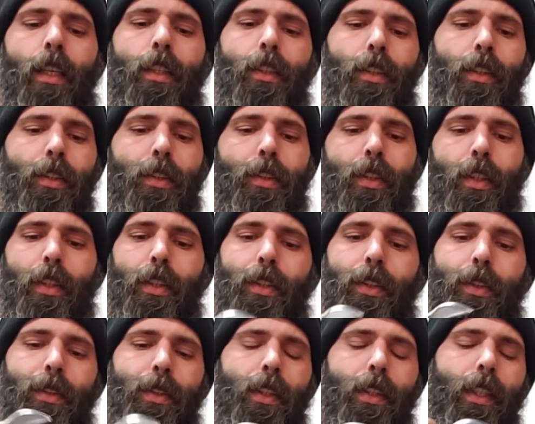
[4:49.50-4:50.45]
Used to
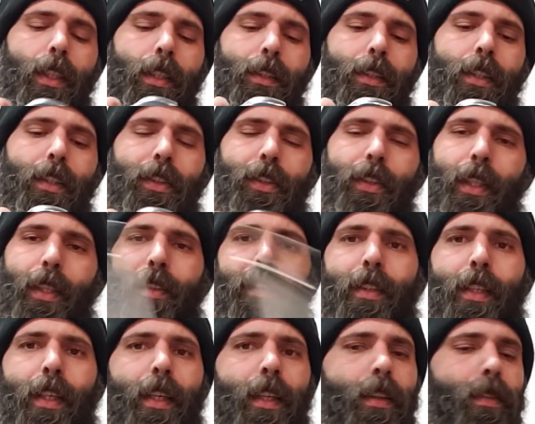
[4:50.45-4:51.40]
use 1
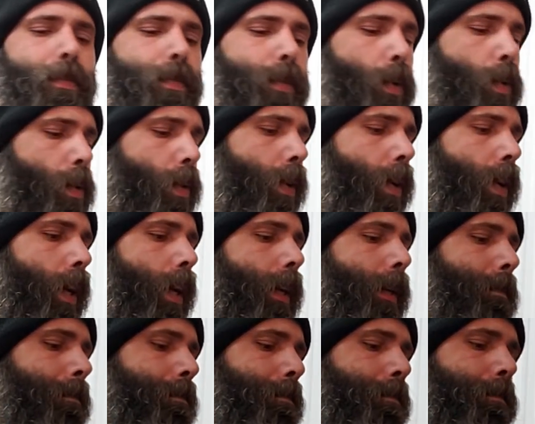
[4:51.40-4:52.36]
1/16
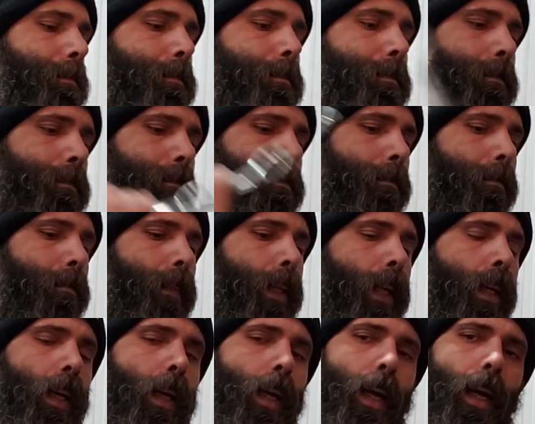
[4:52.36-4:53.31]
for
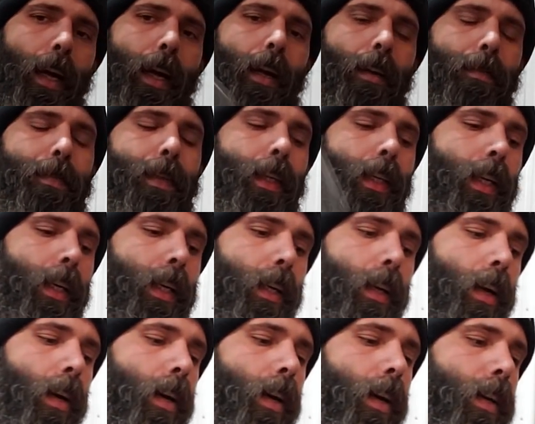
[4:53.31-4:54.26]
air
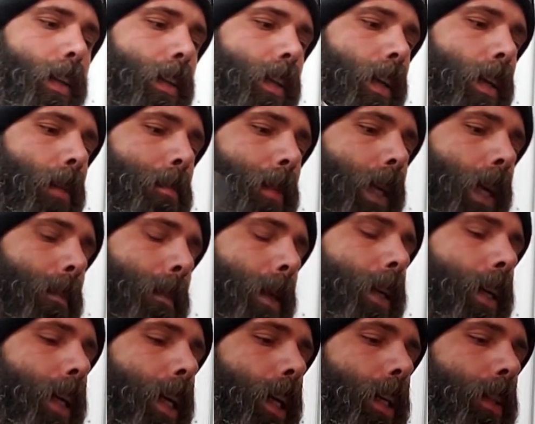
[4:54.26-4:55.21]
fitting on the
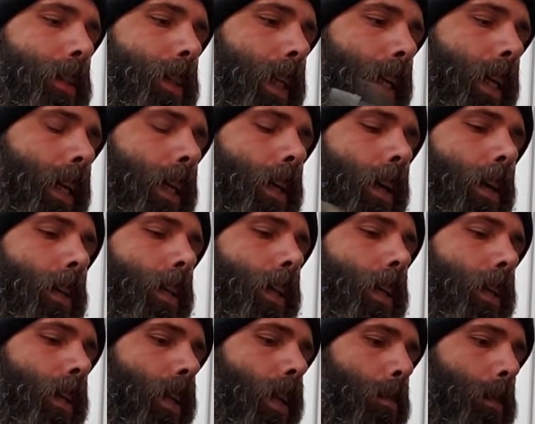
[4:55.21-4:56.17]
primary air tank on the
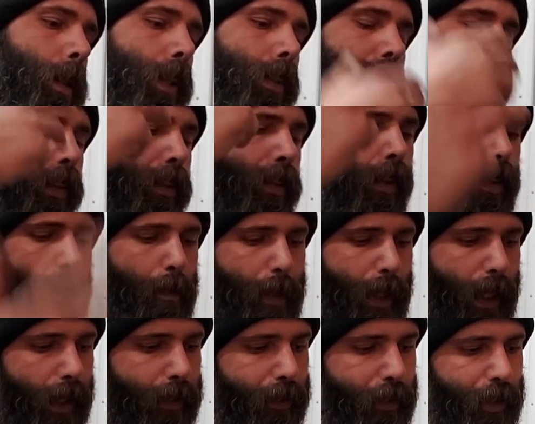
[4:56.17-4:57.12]
Columbias. That's on the
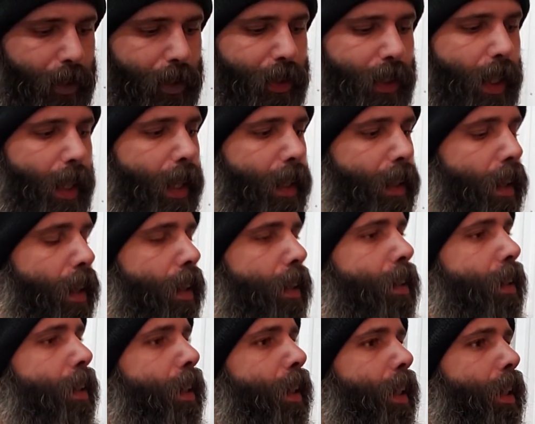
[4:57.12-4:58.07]
passenger side
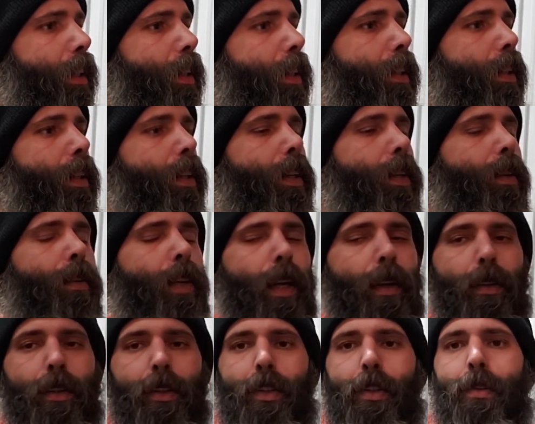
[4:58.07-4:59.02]
underneath when
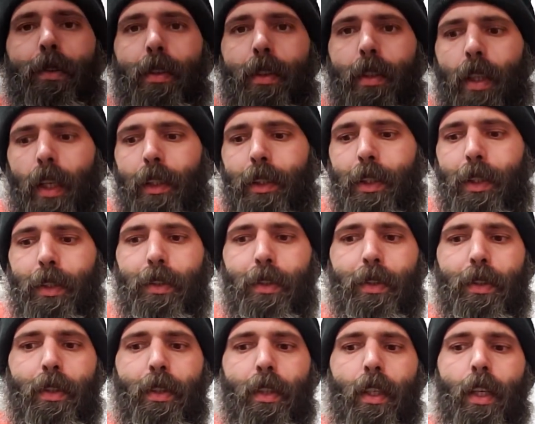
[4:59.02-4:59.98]
I was doing
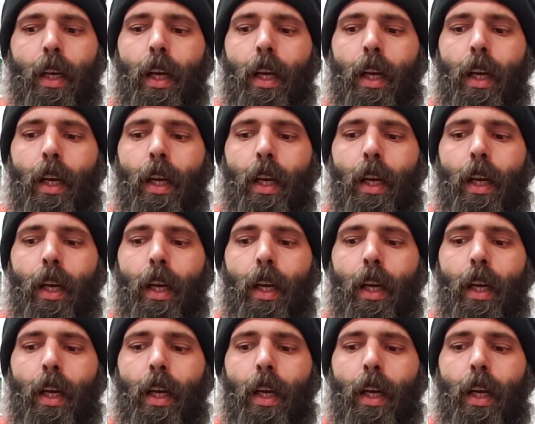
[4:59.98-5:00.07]
clutches.